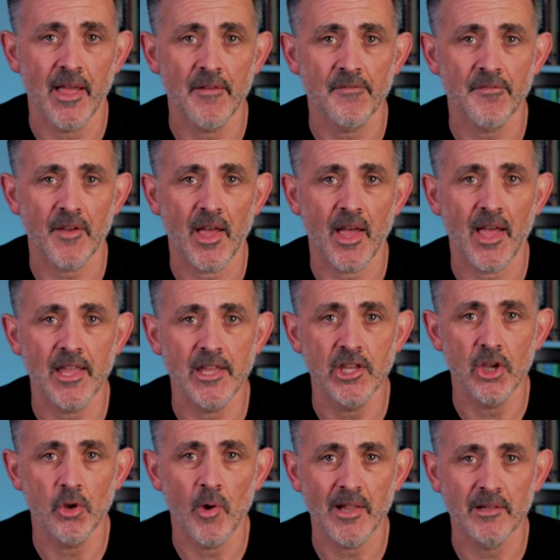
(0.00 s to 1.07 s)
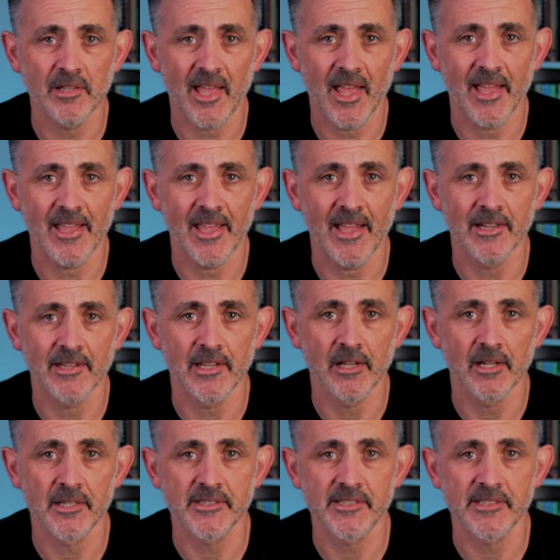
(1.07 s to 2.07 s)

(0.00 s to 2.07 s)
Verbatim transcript: F A U L K N E R,